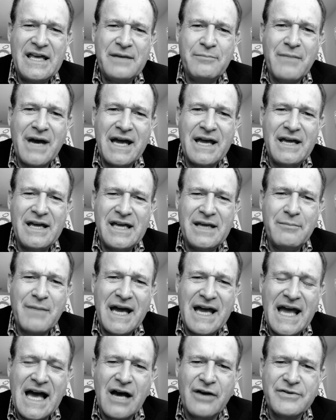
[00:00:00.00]
In
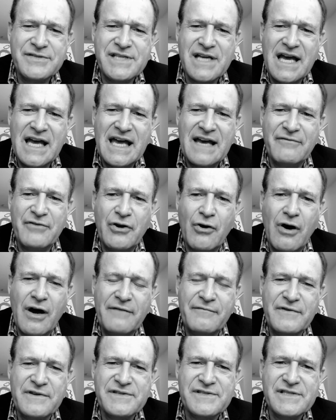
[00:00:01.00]
my house, I have an
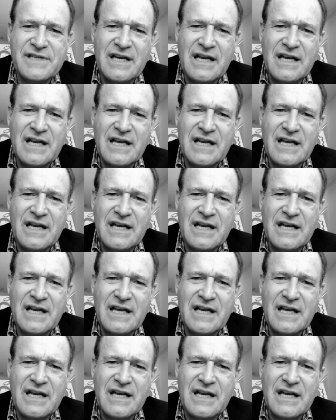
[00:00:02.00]
office,